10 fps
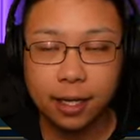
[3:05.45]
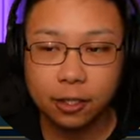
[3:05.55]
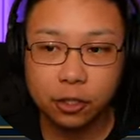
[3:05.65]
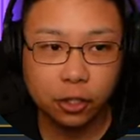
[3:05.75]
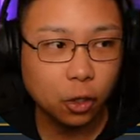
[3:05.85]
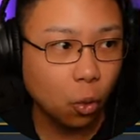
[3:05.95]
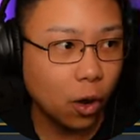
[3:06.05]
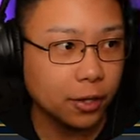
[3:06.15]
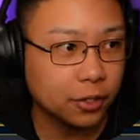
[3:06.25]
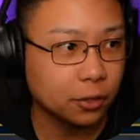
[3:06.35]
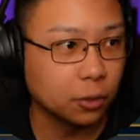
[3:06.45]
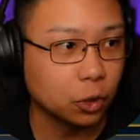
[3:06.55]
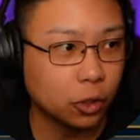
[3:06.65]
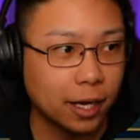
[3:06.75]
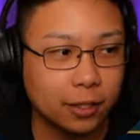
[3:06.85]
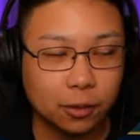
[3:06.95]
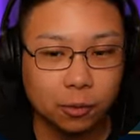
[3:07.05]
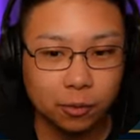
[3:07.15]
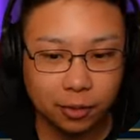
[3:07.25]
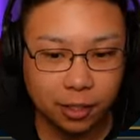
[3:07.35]
Because you're going to want to try
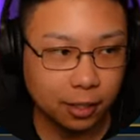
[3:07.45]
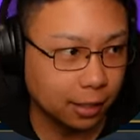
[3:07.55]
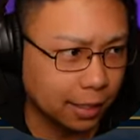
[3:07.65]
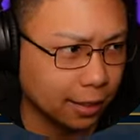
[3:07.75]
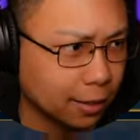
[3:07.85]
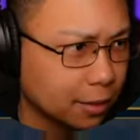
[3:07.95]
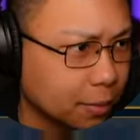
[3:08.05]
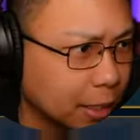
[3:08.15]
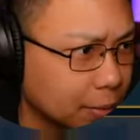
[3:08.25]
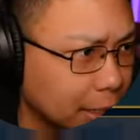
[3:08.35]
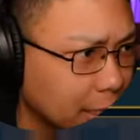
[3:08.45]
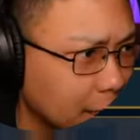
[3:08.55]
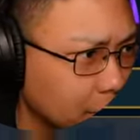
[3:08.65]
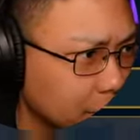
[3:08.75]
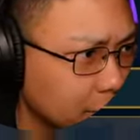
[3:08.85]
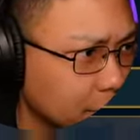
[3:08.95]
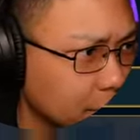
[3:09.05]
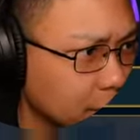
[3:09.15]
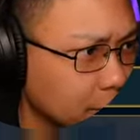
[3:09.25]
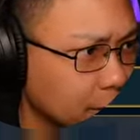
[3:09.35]
to get as my camera seems a
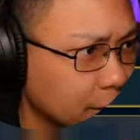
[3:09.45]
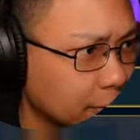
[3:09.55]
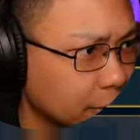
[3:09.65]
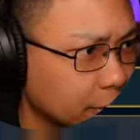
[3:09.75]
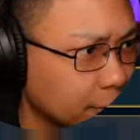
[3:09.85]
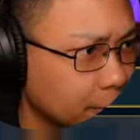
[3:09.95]
little bit off here.